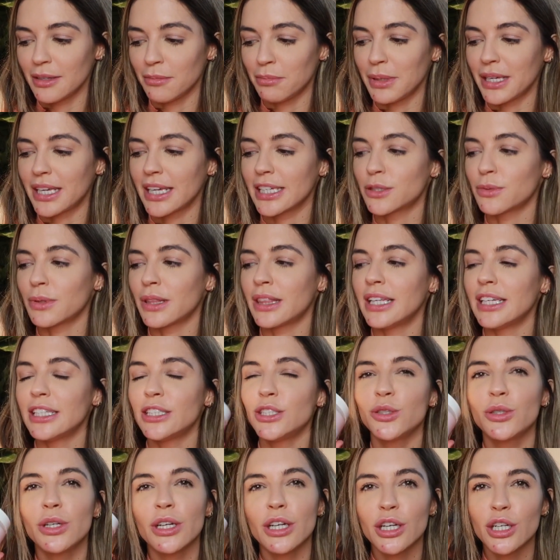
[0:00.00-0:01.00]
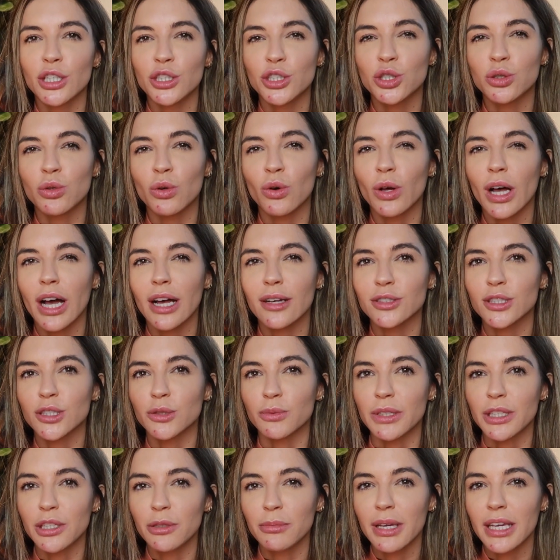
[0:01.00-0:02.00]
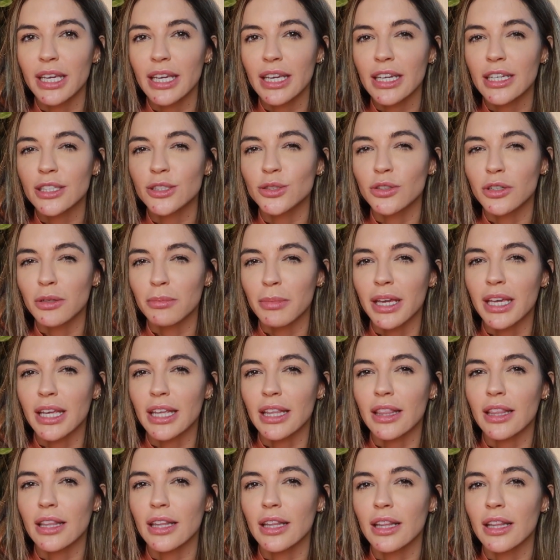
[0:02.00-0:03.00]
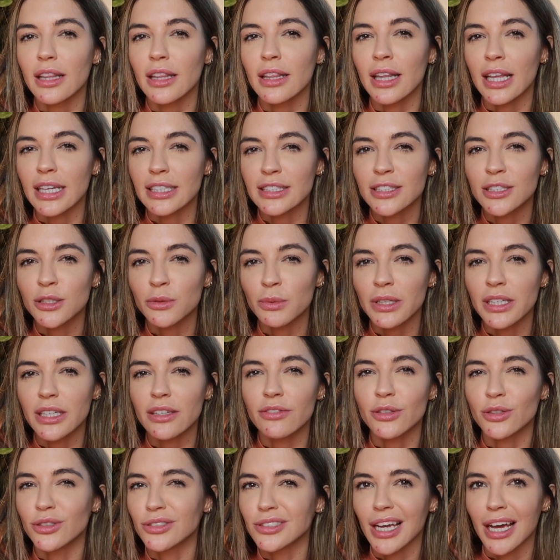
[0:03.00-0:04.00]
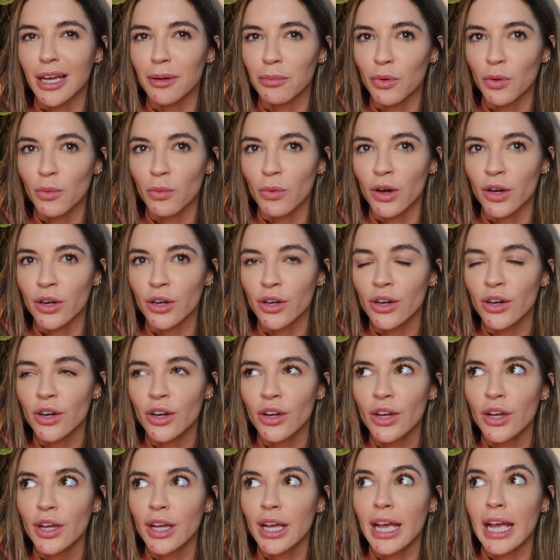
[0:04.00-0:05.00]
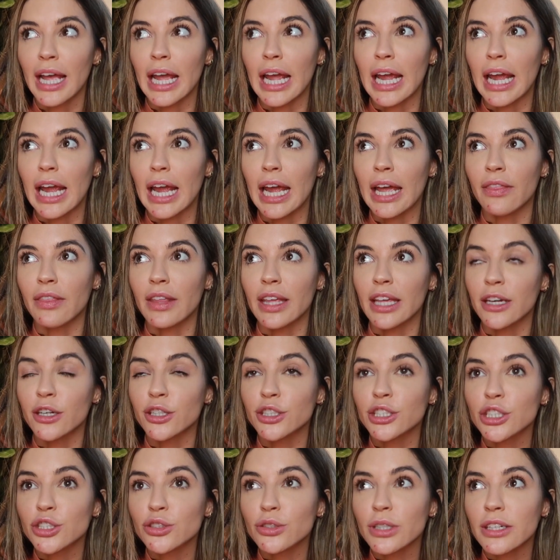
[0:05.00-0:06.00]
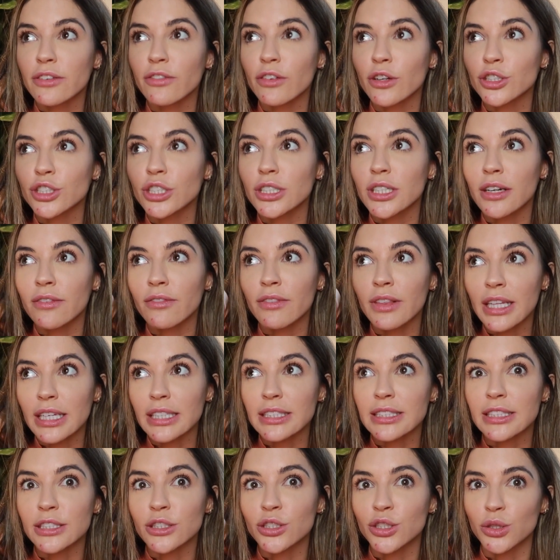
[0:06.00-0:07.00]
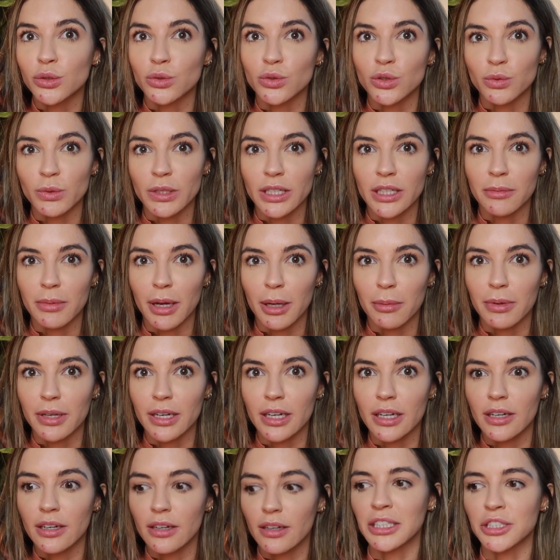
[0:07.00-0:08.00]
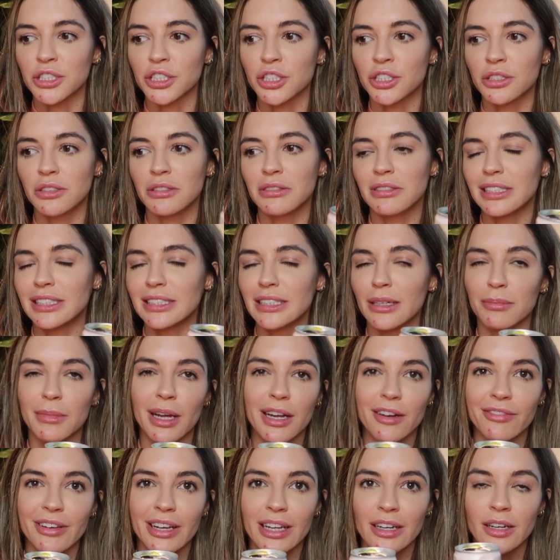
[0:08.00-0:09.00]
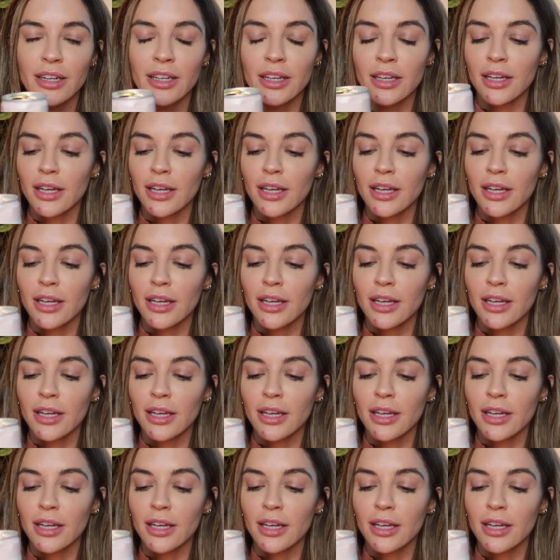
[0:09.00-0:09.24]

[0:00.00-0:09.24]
because with this you can control how sweet you make it, because you can make it less sweet if you just add more water. And the energy drink version of this is too sweet in my opinion. I'm not a fan.